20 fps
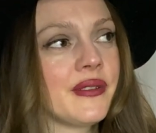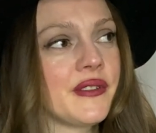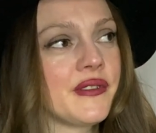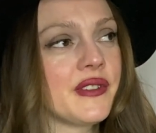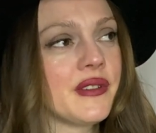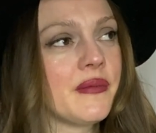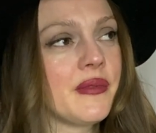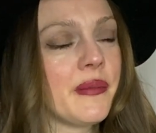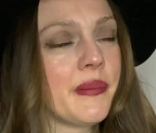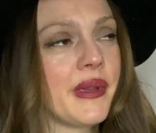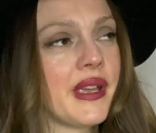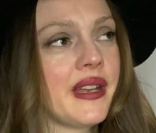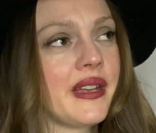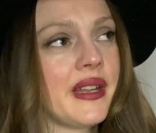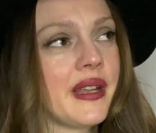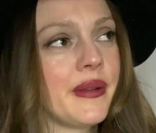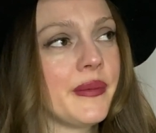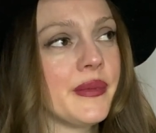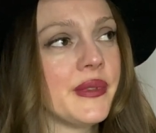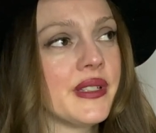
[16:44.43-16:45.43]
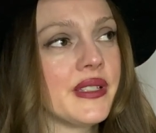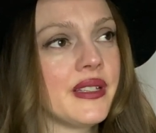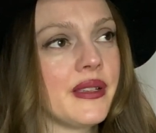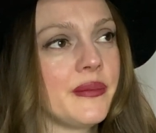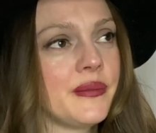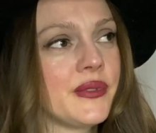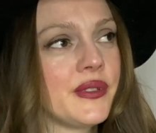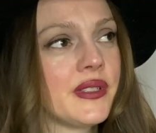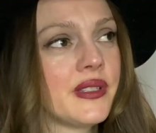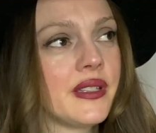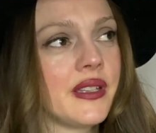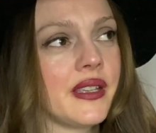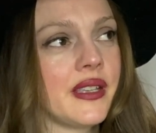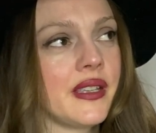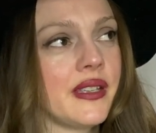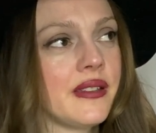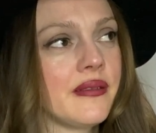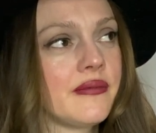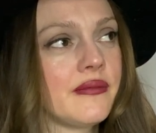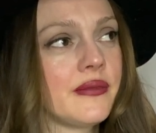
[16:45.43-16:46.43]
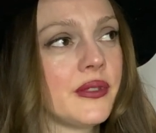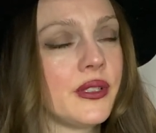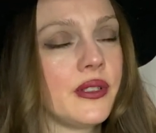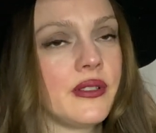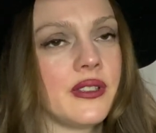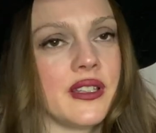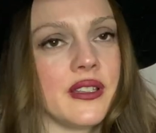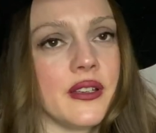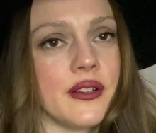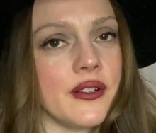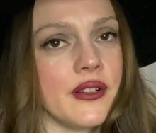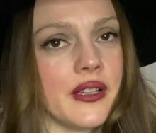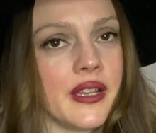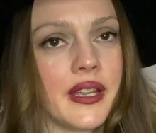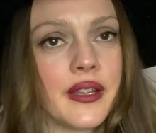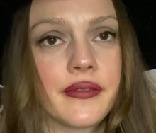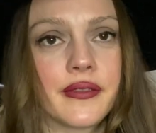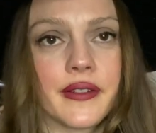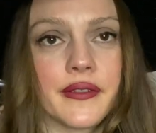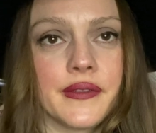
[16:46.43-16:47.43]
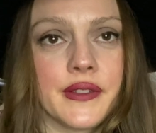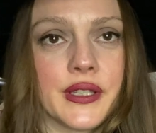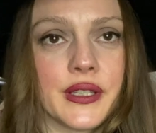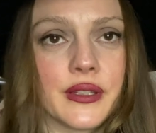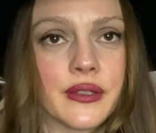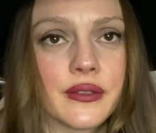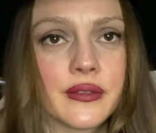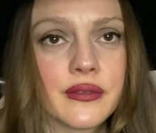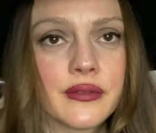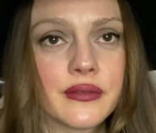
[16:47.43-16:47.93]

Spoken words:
if something bad happens, I'm just like, well, you gotta laugh, haven't you?